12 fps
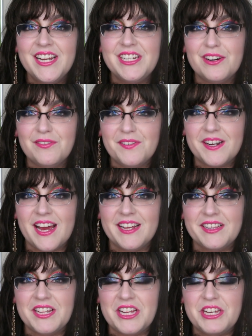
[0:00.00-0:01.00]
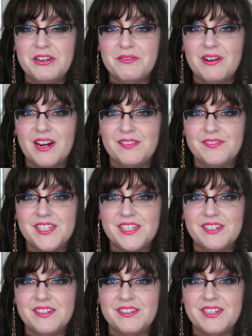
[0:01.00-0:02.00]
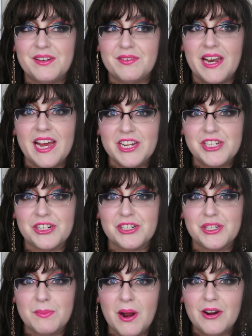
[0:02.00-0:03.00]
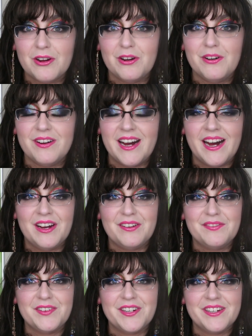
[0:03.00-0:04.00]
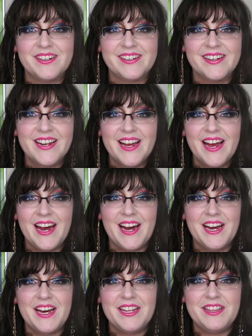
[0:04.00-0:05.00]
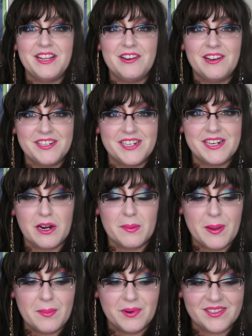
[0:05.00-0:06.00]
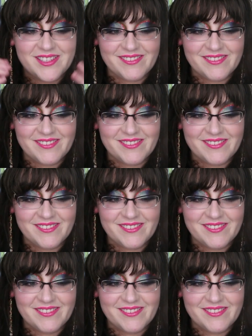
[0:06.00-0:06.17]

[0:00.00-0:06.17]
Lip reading: don't forget that you have to give a lecture tomorrow for the United Arab Emirates.